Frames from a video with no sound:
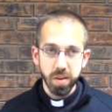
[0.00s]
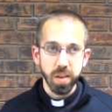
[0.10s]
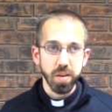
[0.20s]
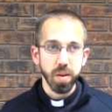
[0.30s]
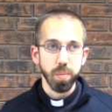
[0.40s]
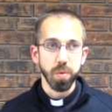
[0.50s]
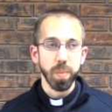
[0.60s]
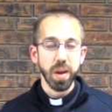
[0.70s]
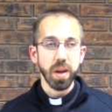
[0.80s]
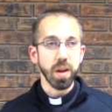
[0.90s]
in the temple,
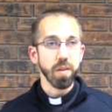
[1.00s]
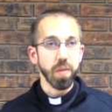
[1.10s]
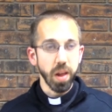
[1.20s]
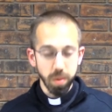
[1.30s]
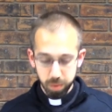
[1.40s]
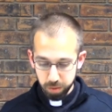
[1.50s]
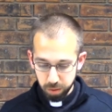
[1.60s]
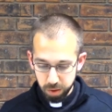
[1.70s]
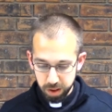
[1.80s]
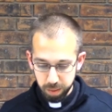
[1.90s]
making it available
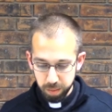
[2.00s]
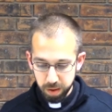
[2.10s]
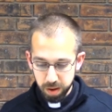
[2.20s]
for them.